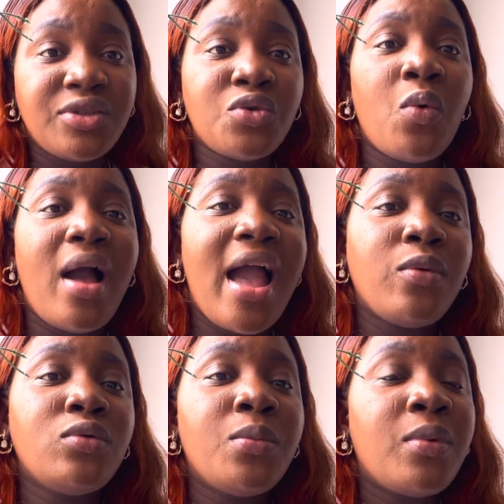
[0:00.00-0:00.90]
So I
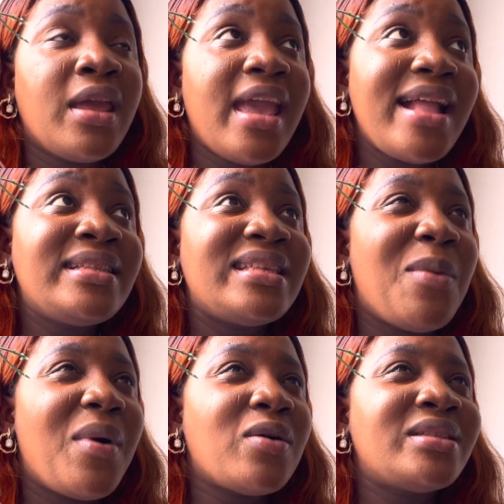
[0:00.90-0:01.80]
will get
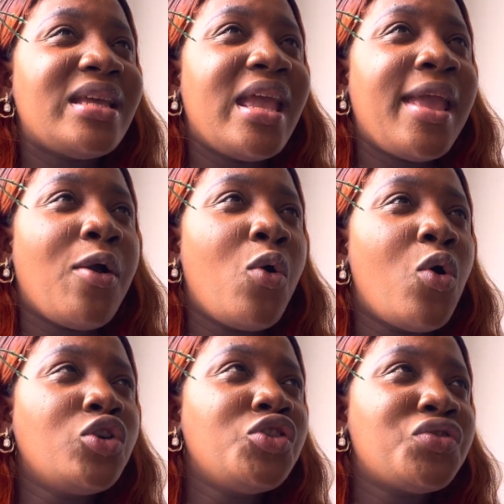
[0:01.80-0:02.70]
about
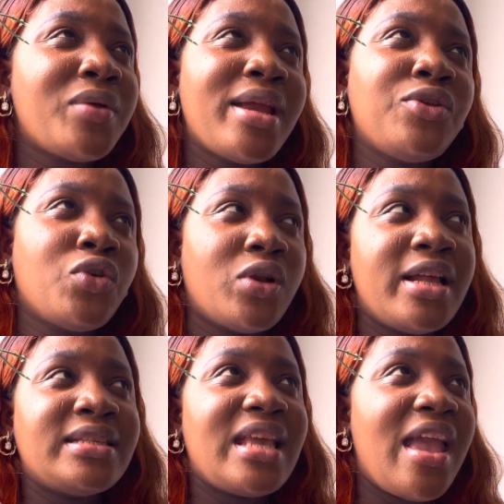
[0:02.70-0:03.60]

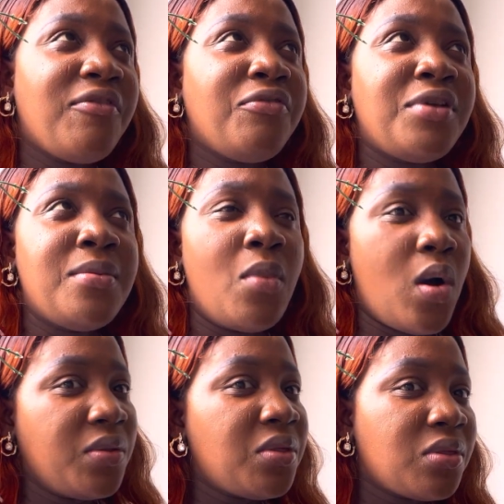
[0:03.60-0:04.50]
$100 every
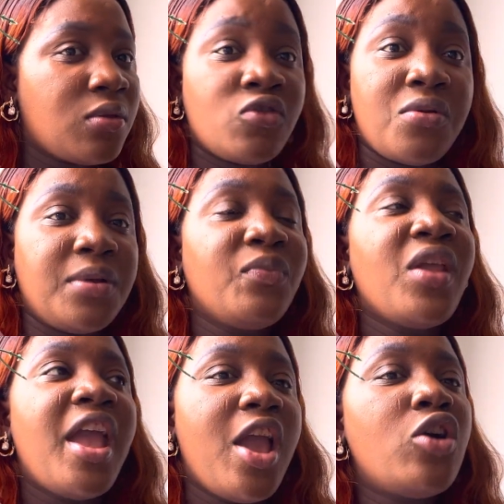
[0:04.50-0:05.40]
month. Sorry,
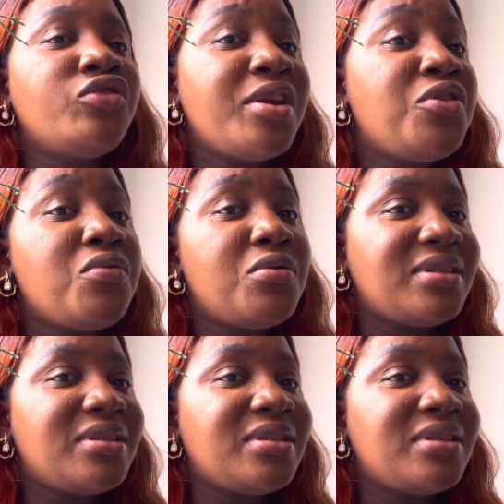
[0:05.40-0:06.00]
100 euros